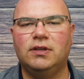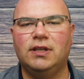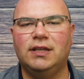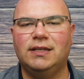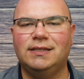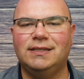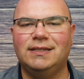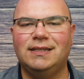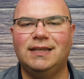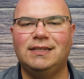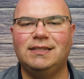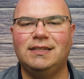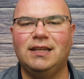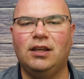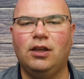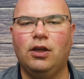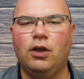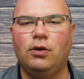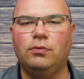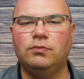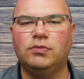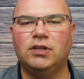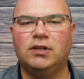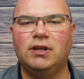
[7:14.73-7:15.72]
The existing
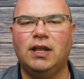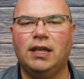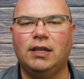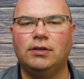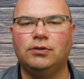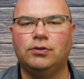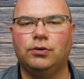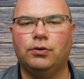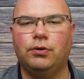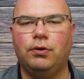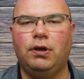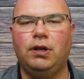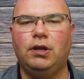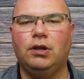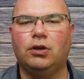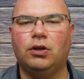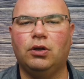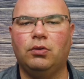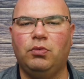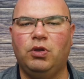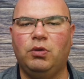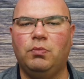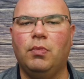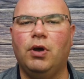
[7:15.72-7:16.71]
homes in Hazel Green are
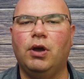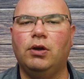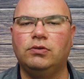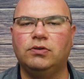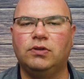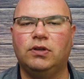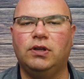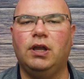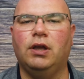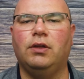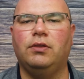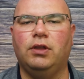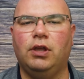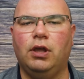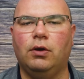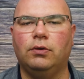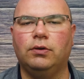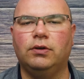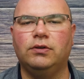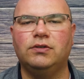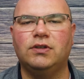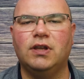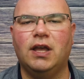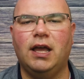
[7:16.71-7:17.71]
going to be mostly on the
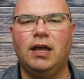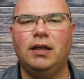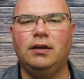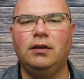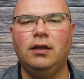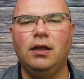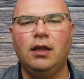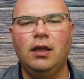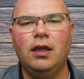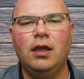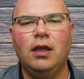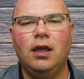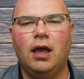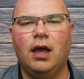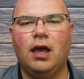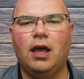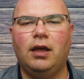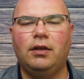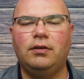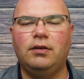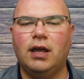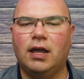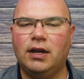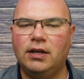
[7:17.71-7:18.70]
older side,
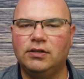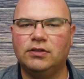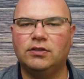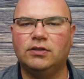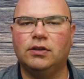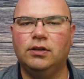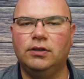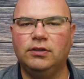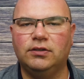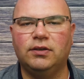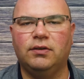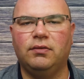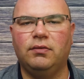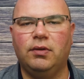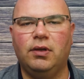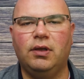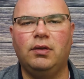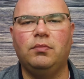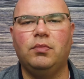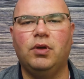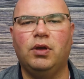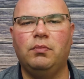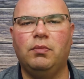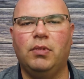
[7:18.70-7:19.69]
not
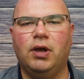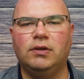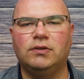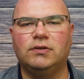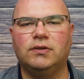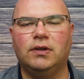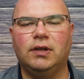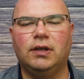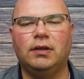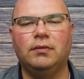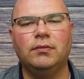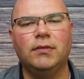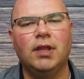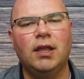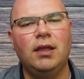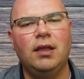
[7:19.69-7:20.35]
exclusively, but mostly.